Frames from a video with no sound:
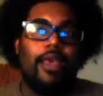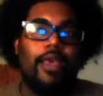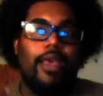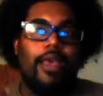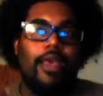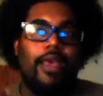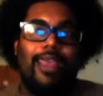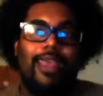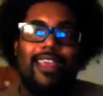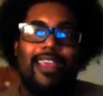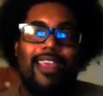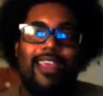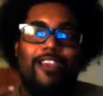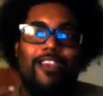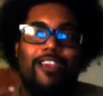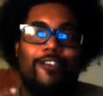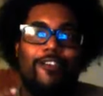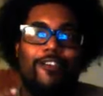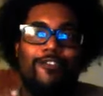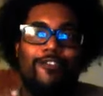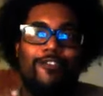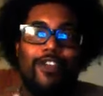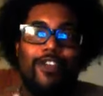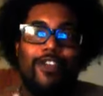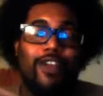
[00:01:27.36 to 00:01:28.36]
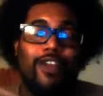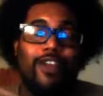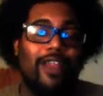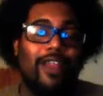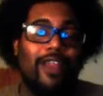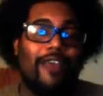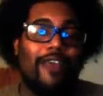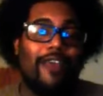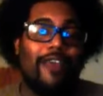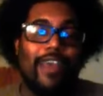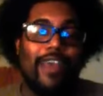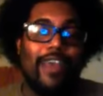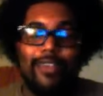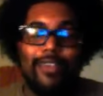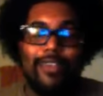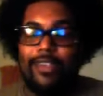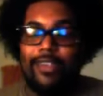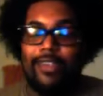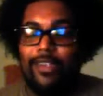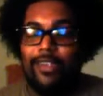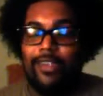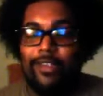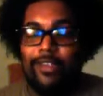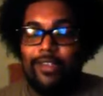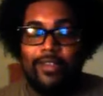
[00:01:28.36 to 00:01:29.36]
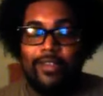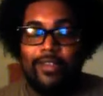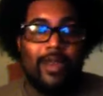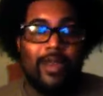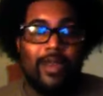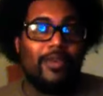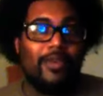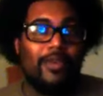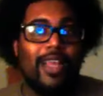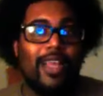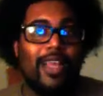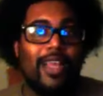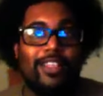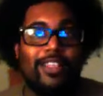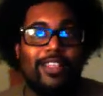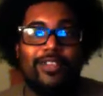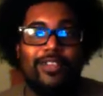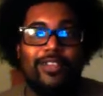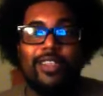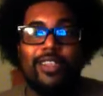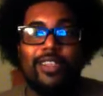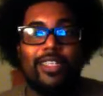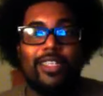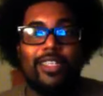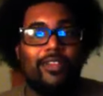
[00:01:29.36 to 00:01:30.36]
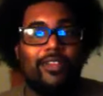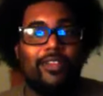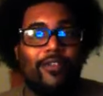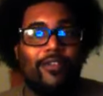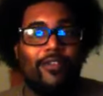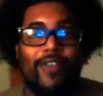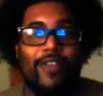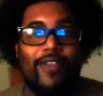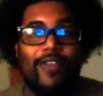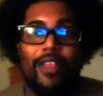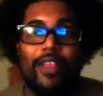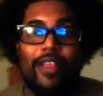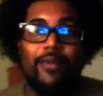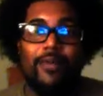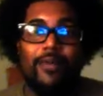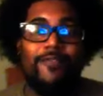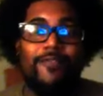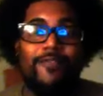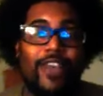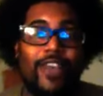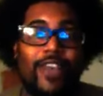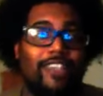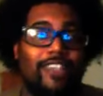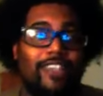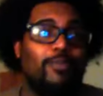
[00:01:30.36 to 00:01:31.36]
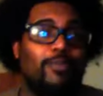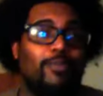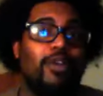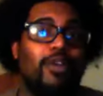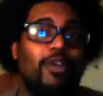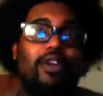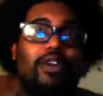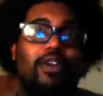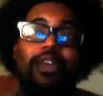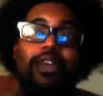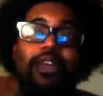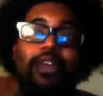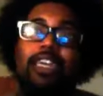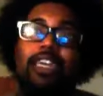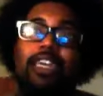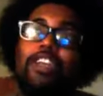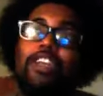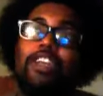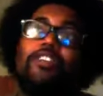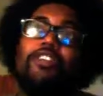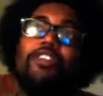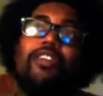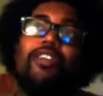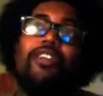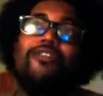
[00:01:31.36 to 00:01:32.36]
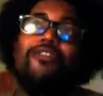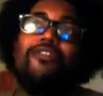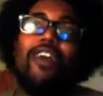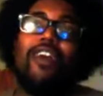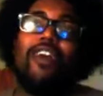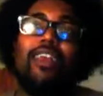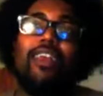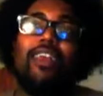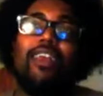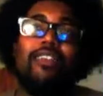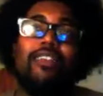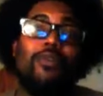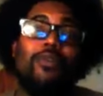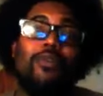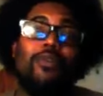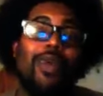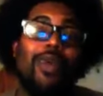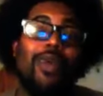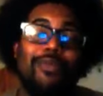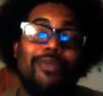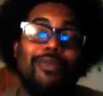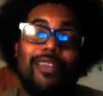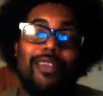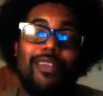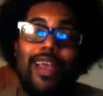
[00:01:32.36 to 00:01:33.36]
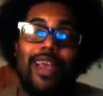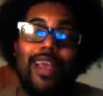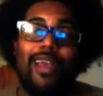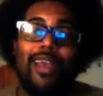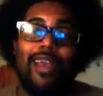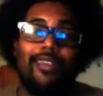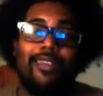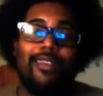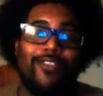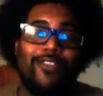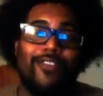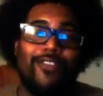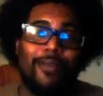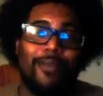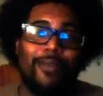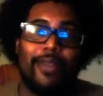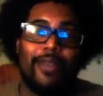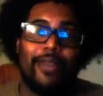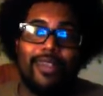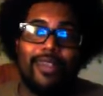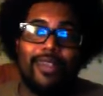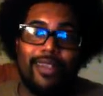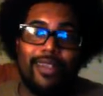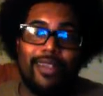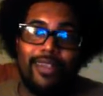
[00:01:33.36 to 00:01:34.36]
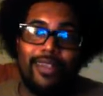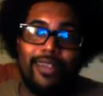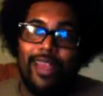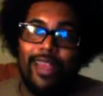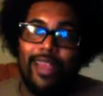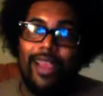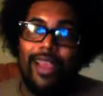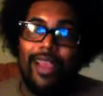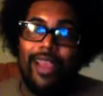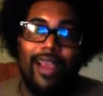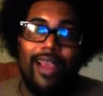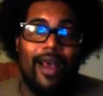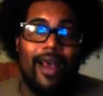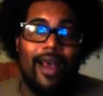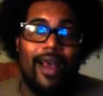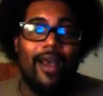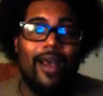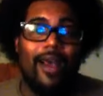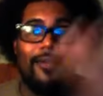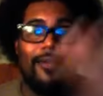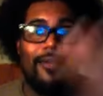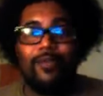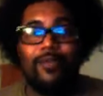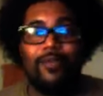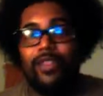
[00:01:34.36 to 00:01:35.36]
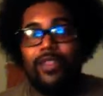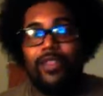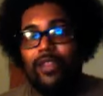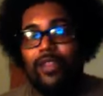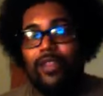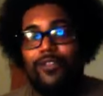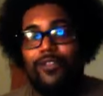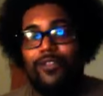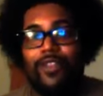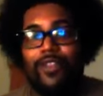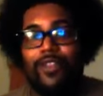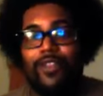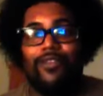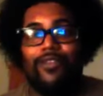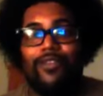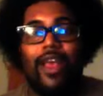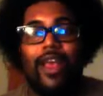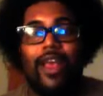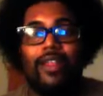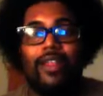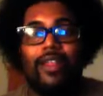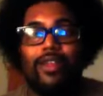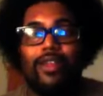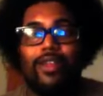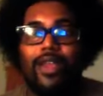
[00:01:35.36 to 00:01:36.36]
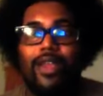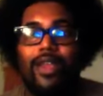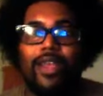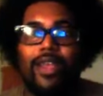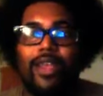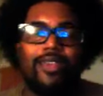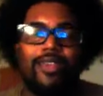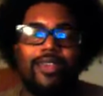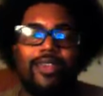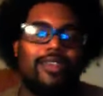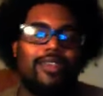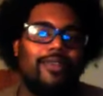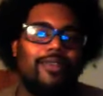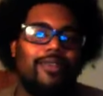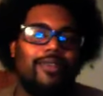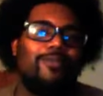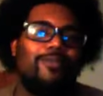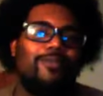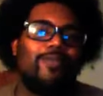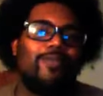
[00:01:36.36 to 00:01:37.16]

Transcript: If you don't have access to Instagram or you're not using it, you can find them on Facebook. You can find their website, thevapingsection.com. Look for the Valley location.